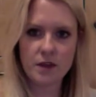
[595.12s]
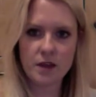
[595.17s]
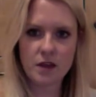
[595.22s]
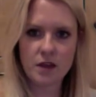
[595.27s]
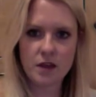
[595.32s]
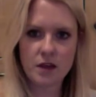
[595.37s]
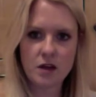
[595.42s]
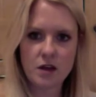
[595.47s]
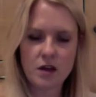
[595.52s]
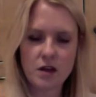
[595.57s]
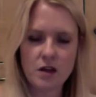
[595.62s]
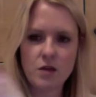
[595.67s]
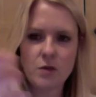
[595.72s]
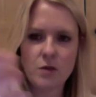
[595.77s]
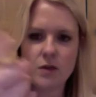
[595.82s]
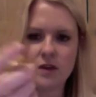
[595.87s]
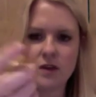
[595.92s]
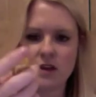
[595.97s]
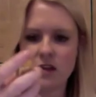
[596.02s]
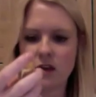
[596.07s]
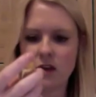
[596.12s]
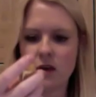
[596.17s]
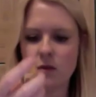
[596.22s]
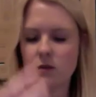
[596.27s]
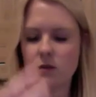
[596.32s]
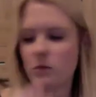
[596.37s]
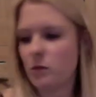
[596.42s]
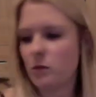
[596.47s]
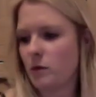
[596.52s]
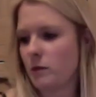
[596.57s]
Another one that I think I want
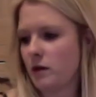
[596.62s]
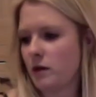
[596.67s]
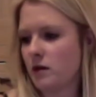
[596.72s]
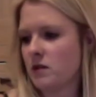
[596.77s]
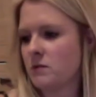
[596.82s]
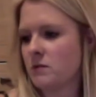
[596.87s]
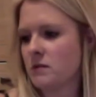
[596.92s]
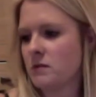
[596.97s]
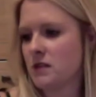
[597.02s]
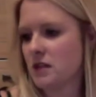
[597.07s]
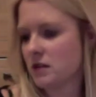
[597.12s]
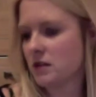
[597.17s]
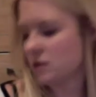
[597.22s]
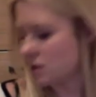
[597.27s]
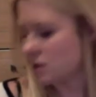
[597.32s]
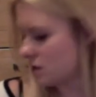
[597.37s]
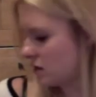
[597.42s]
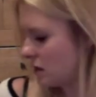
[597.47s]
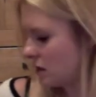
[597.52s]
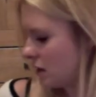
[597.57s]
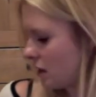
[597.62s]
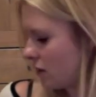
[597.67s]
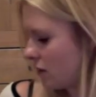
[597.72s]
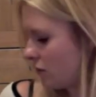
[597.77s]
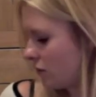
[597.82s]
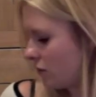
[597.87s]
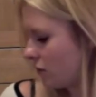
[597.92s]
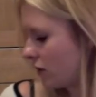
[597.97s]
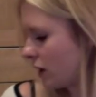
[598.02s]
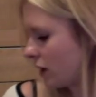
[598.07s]
to put on my Christmas list because I love
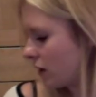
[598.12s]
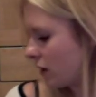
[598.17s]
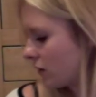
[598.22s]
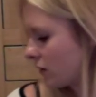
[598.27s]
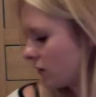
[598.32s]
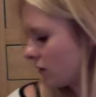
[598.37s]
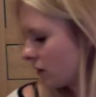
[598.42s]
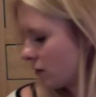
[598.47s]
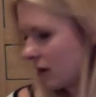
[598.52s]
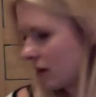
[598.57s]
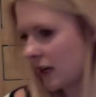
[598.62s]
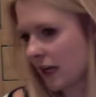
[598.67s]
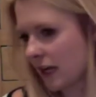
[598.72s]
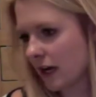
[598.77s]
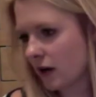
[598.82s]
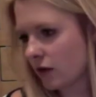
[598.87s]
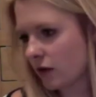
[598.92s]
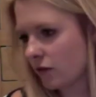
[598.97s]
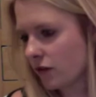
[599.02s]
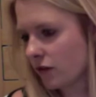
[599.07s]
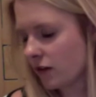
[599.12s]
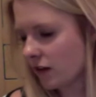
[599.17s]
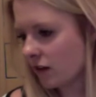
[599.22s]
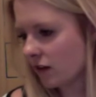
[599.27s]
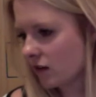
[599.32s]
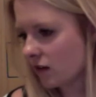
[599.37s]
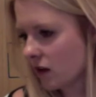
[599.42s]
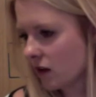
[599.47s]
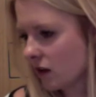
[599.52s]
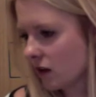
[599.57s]
the fragrance and I'm nearly out of the
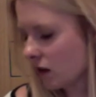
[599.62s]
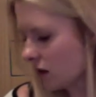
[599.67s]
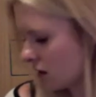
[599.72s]
tester.